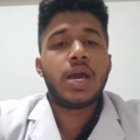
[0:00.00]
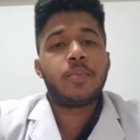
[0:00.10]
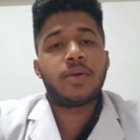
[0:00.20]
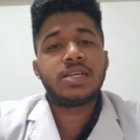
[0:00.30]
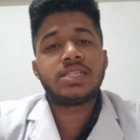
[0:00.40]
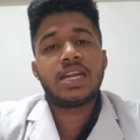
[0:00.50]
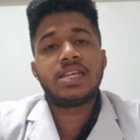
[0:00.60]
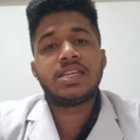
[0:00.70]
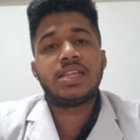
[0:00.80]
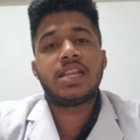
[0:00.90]
potential
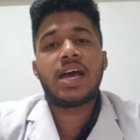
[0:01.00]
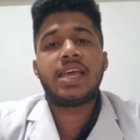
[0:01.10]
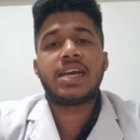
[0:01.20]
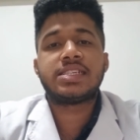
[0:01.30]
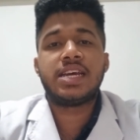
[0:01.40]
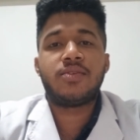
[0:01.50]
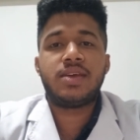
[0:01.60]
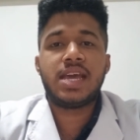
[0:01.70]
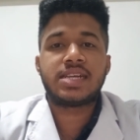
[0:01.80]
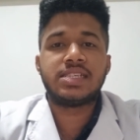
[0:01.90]
energy in the x and
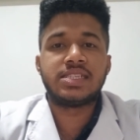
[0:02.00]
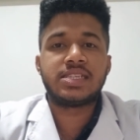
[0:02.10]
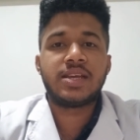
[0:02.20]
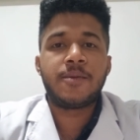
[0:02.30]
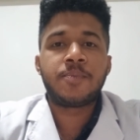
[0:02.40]
y-axis.